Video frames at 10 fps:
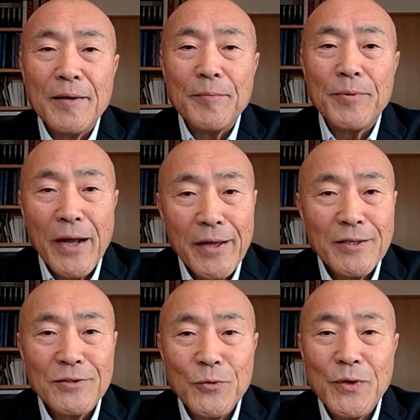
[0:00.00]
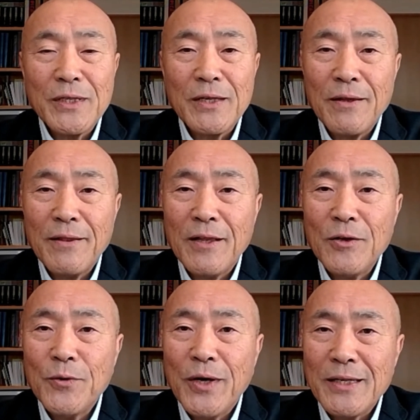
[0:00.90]
Prior to working in the
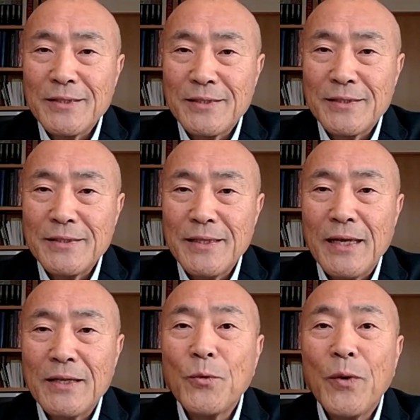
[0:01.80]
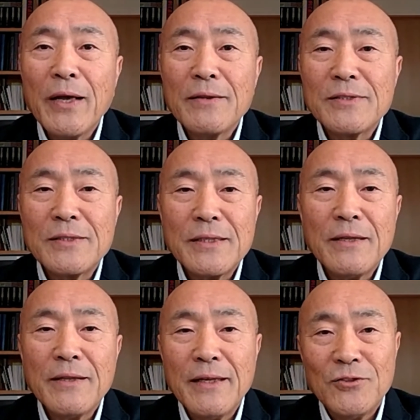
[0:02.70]
US and while
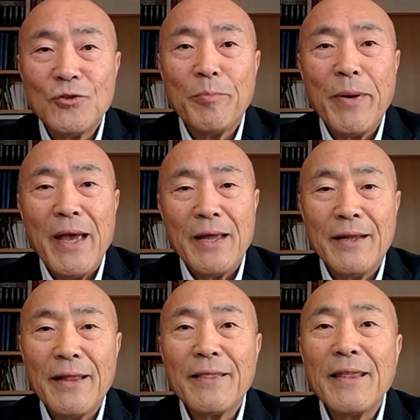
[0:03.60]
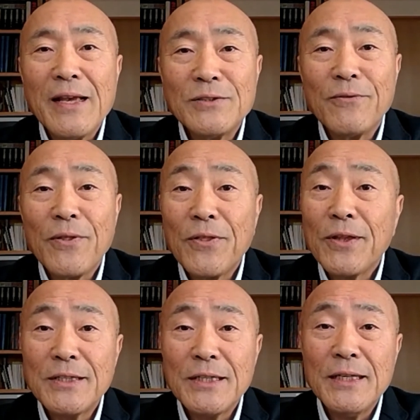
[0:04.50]
still in Japan at the age of
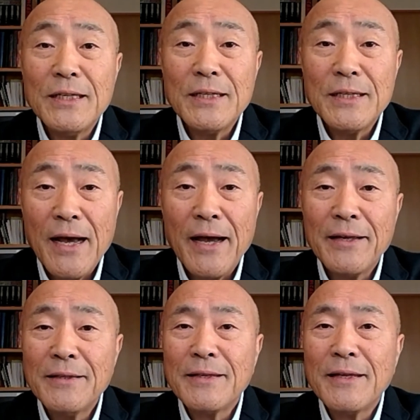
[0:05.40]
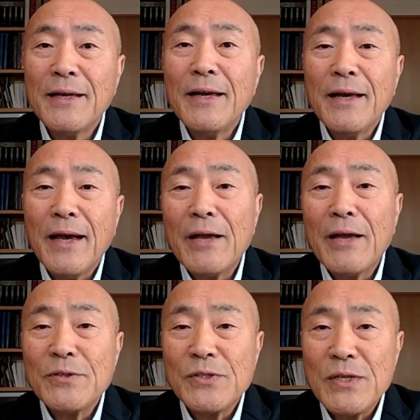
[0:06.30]
39, I
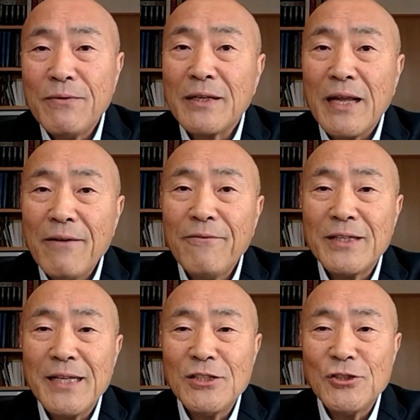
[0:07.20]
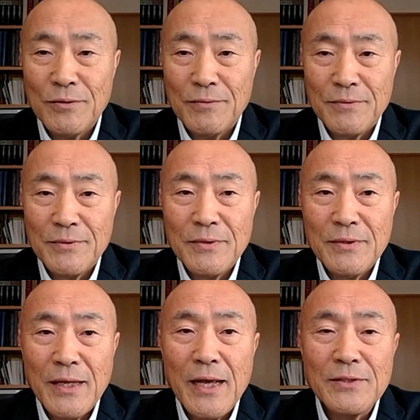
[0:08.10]
received an invitation
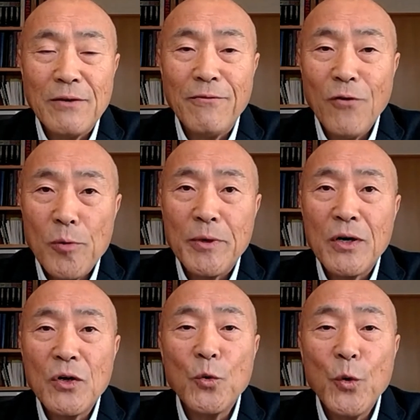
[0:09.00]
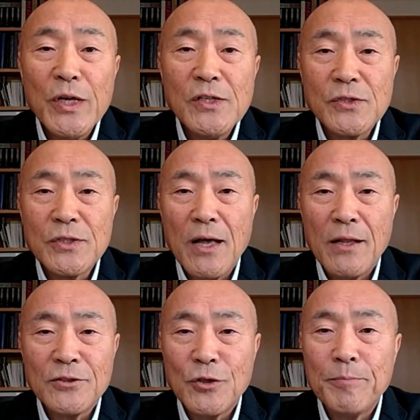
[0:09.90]
as a former Wien
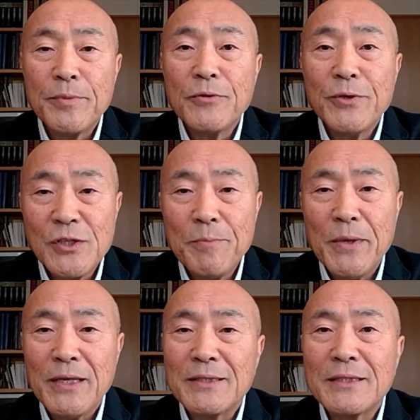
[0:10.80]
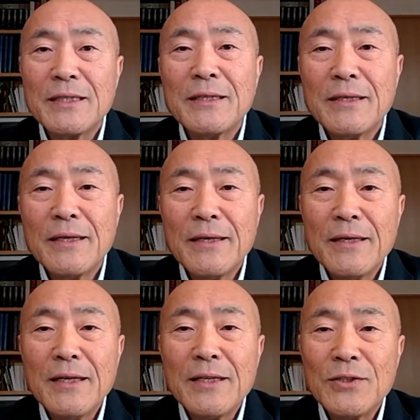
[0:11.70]
Scholarship recipient
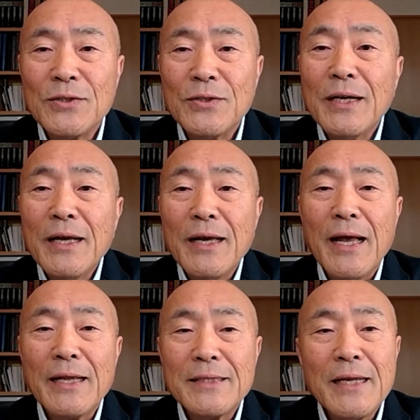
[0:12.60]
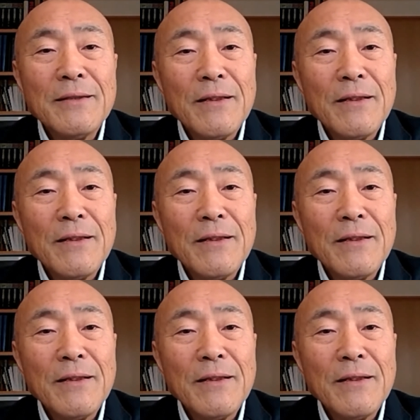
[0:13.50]
to attend